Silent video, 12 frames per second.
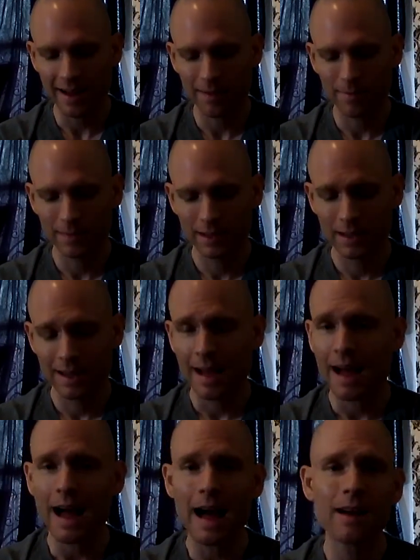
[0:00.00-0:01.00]

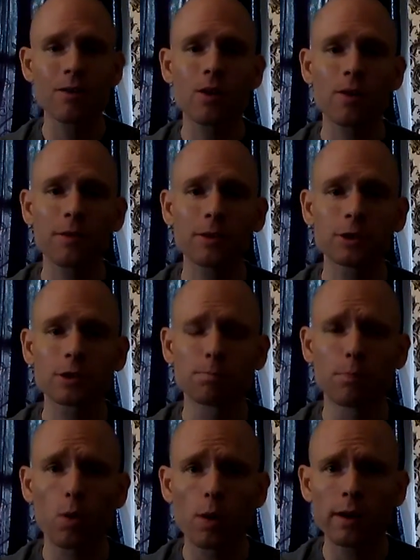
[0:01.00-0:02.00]
I don't know if they're
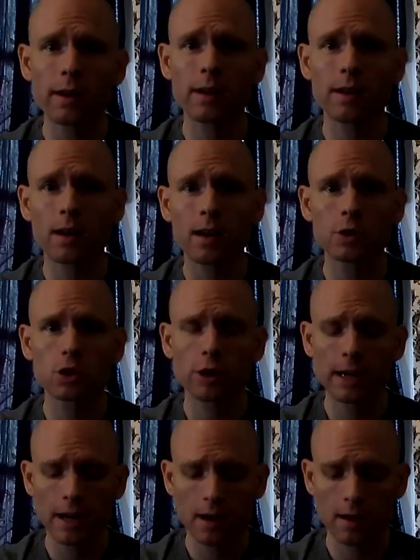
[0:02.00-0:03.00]
just bored in the
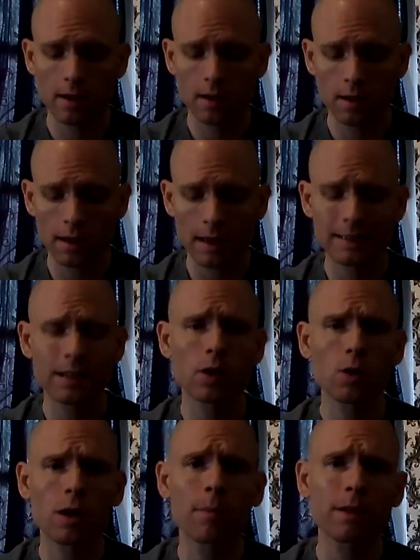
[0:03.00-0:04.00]
country,
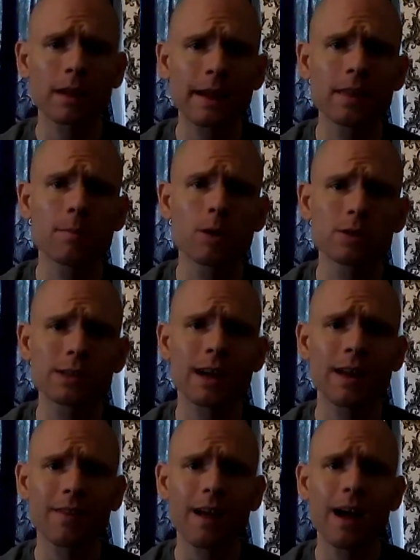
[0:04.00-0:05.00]
so complain the
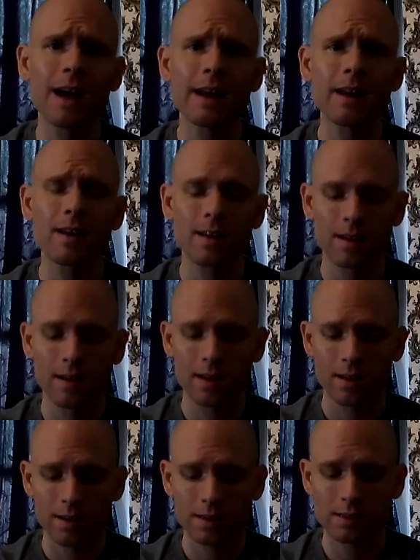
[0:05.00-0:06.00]
most online
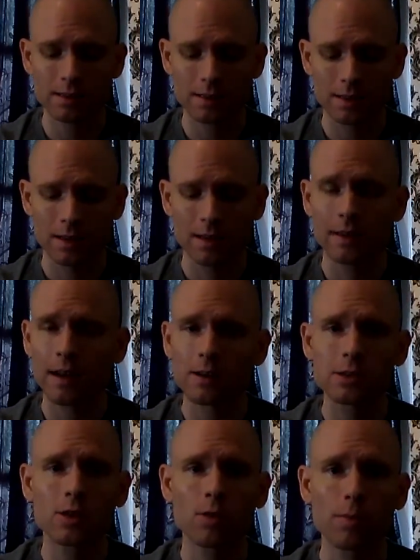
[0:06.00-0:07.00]
because
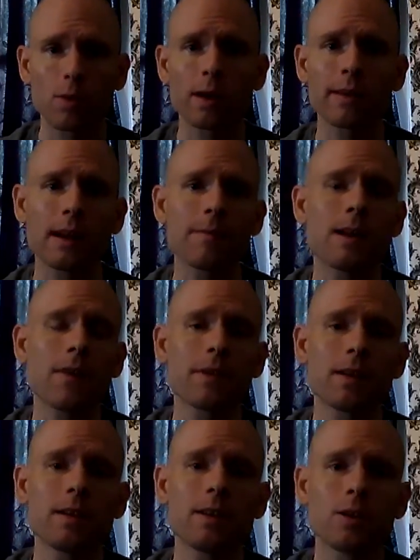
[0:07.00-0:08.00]
they are so bored they have
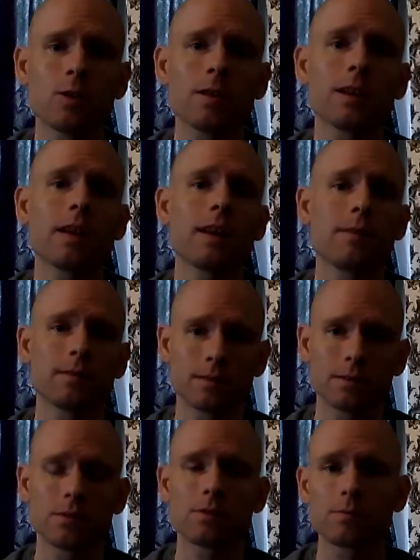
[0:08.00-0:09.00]
nothing to do,
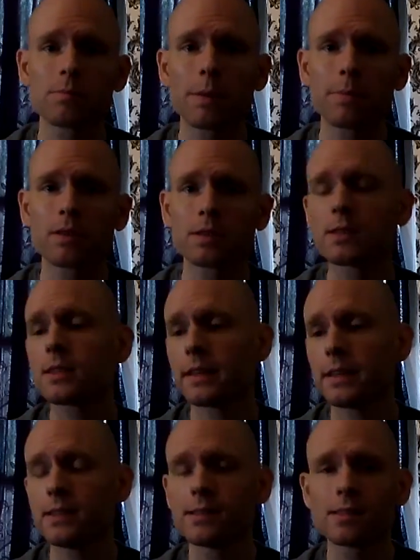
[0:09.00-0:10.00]
and people in
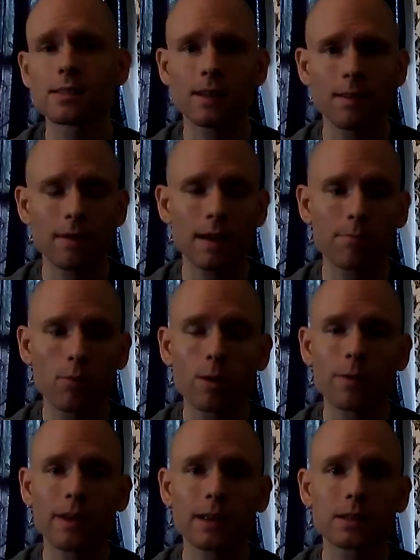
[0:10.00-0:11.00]
cities and stuff have
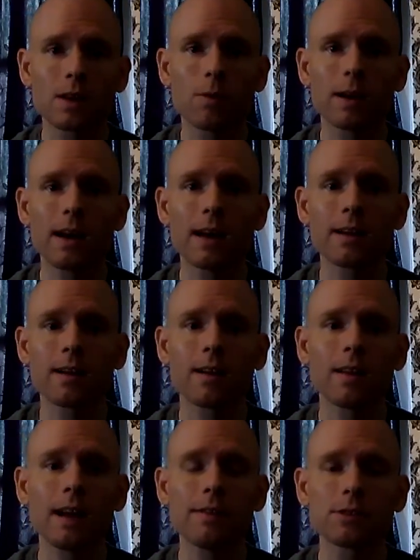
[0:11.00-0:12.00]
more things going on
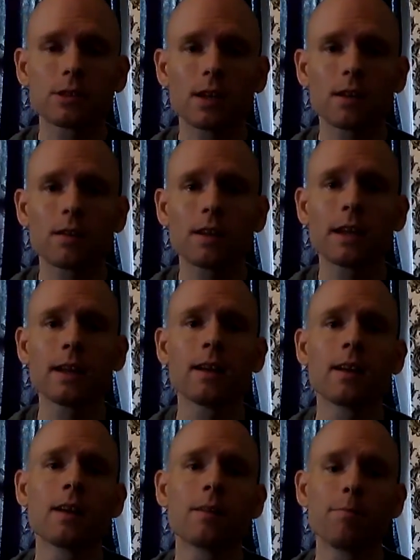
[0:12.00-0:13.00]
in their lives generally.